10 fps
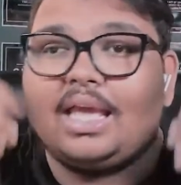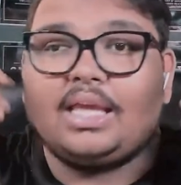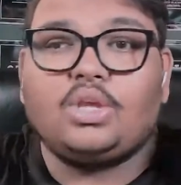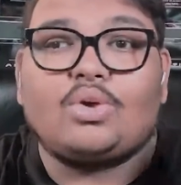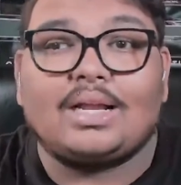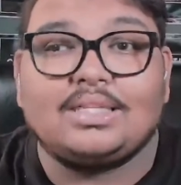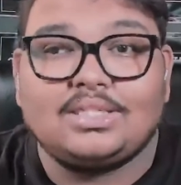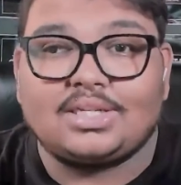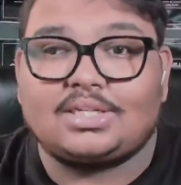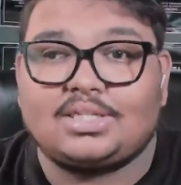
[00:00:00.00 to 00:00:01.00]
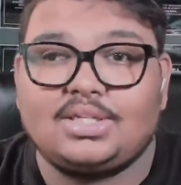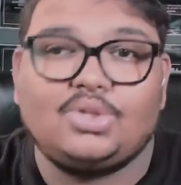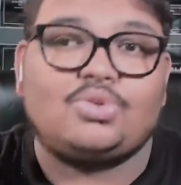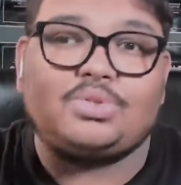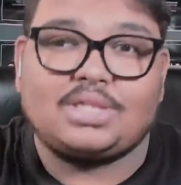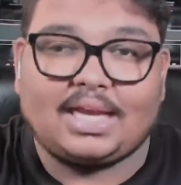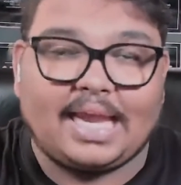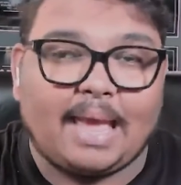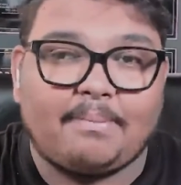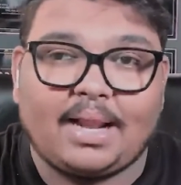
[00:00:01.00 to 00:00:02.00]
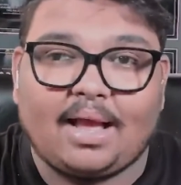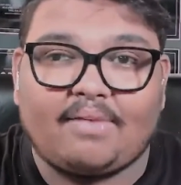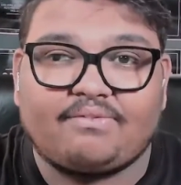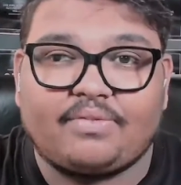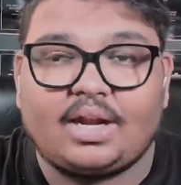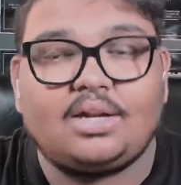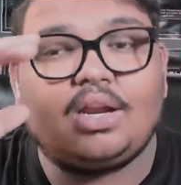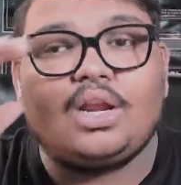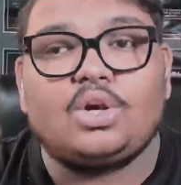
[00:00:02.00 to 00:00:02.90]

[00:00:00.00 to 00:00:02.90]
You can just use the camera up front